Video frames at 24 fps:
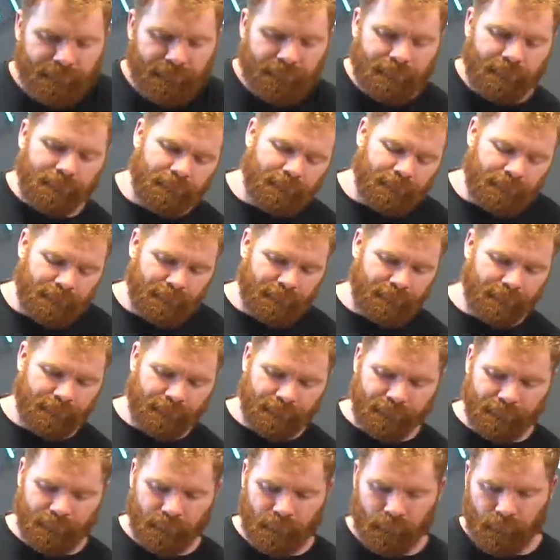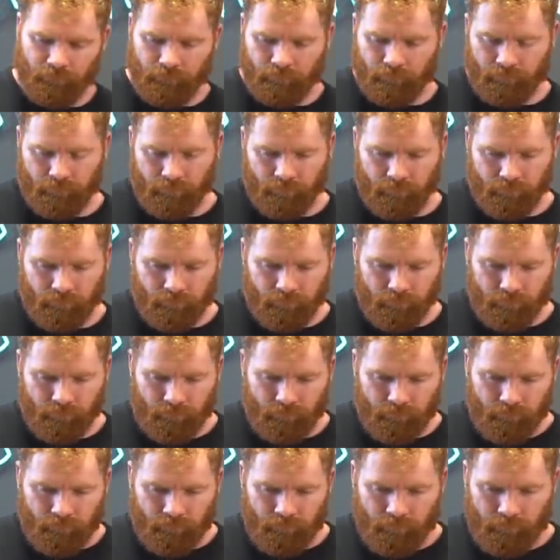
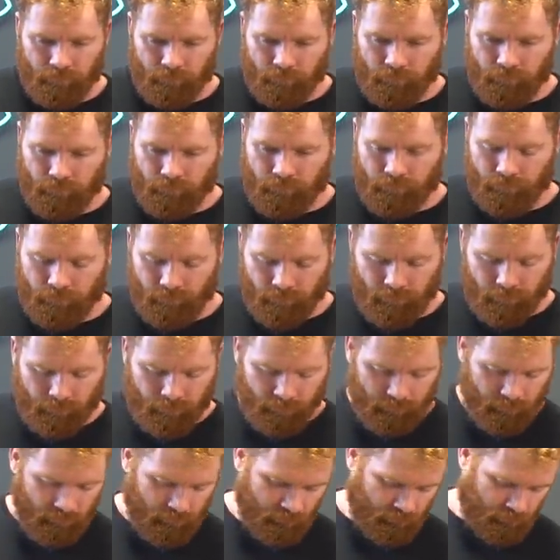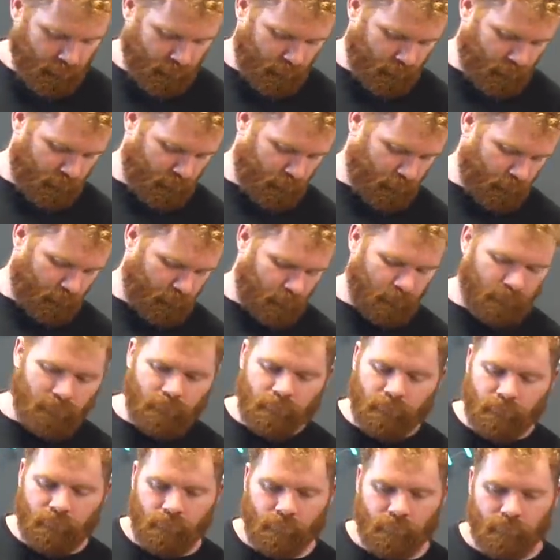
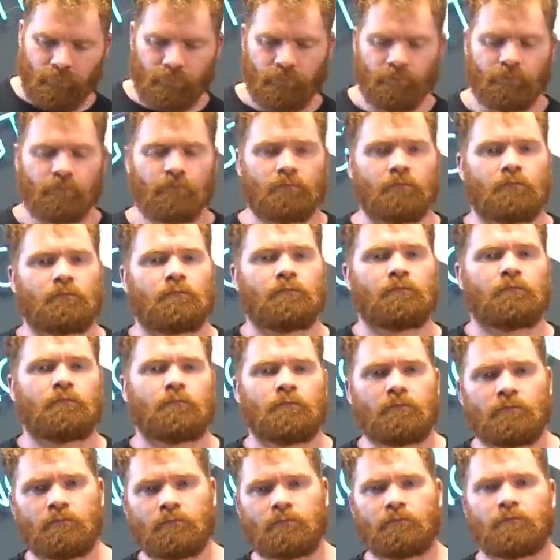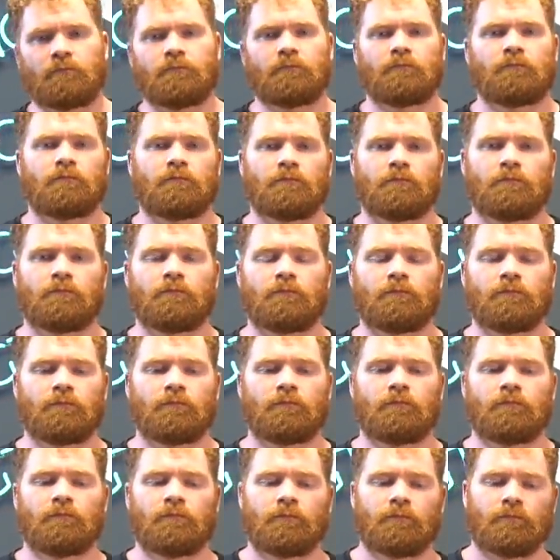
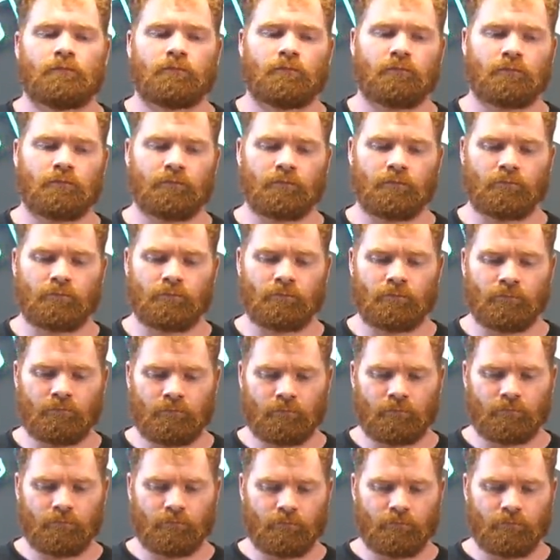(silent)